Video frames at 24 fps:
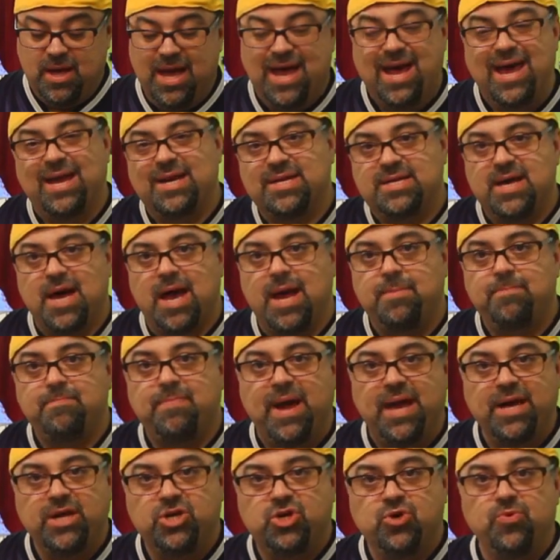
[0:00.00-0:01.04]
ahead of time
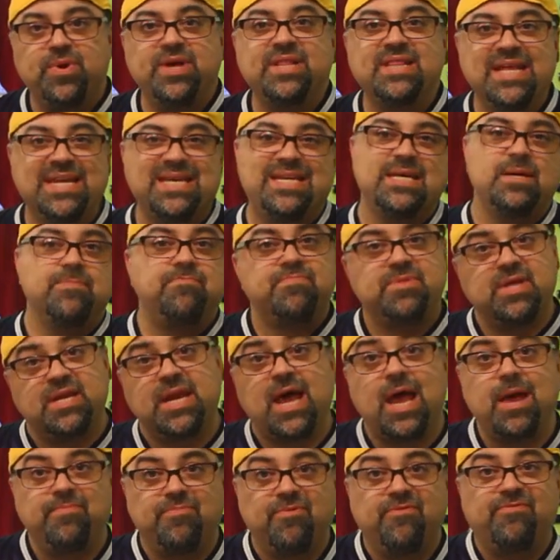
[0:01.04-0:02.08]
by doing the dip the
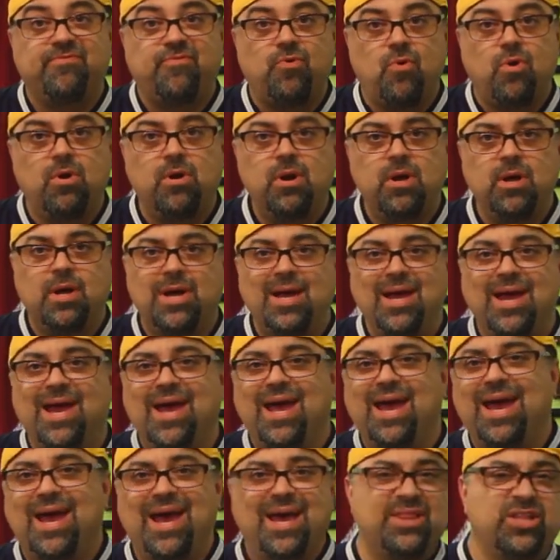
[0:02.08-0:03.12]
night before
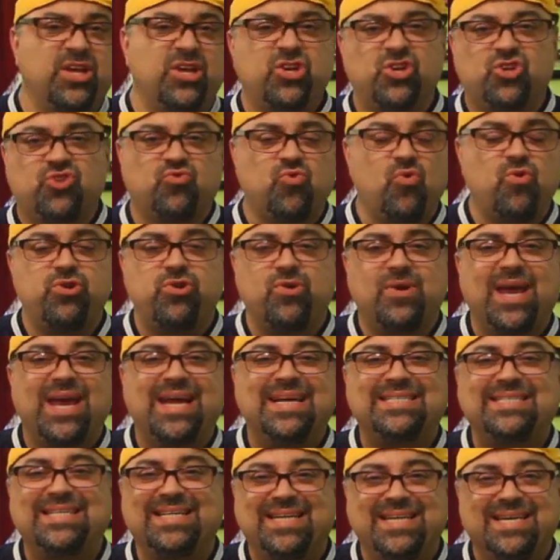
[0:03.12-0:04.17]
and then just throwing your
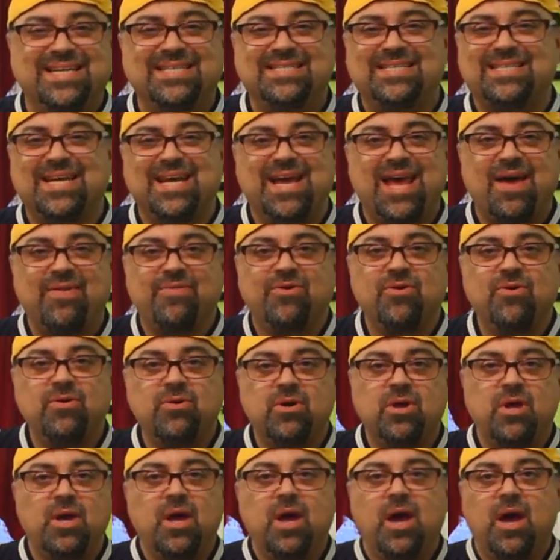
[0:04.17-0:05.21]
quesadillas together.
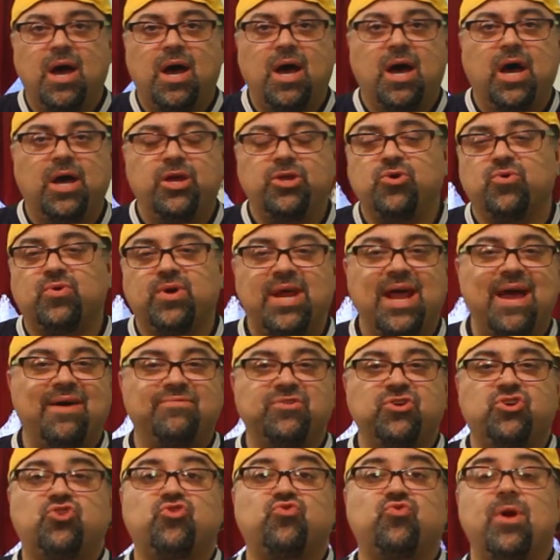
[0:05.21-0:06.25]
Uh, you can
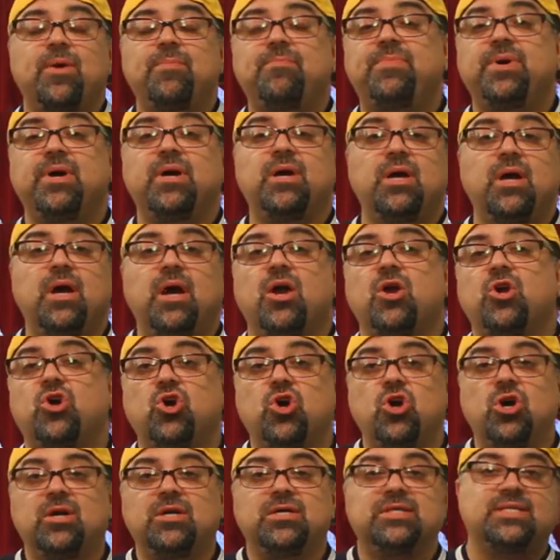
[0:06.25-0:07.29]
have the shrimp
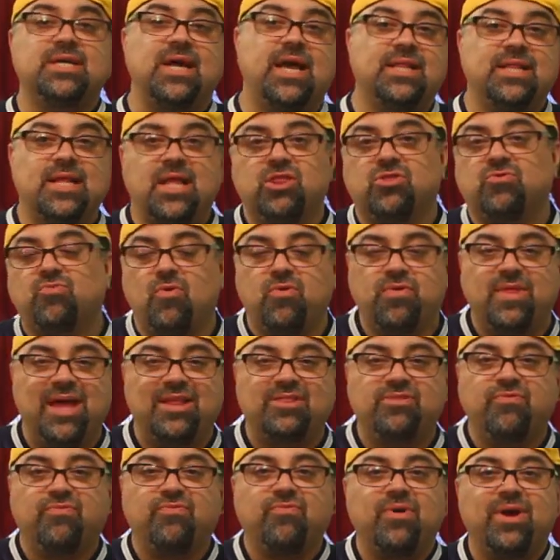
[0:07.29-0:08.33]
cooked and then throw that
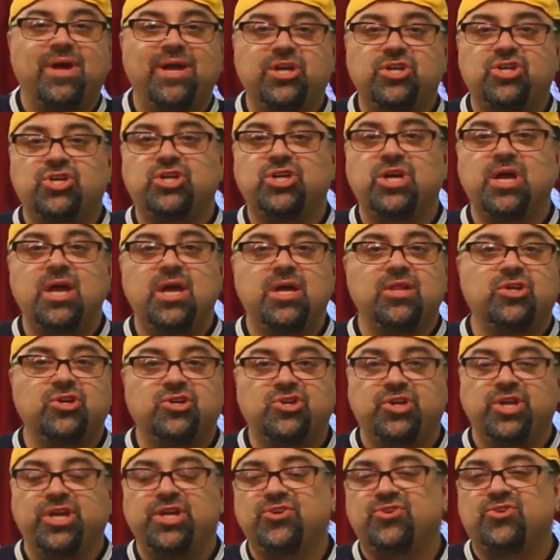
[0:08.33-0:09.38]
in the fridge, the
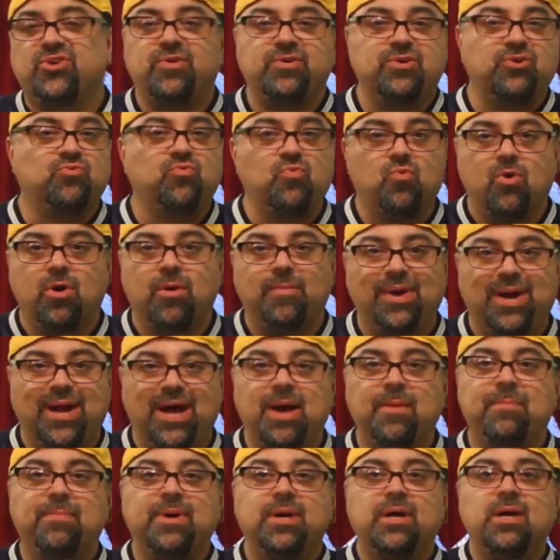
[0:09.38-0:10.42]
chorizo, and just warm it
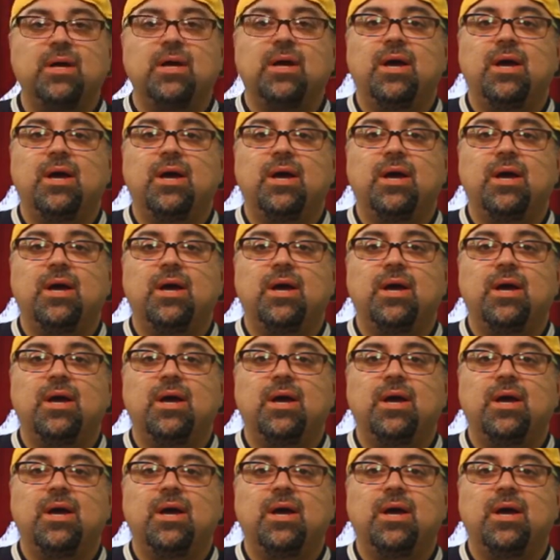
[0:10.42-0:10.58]
up.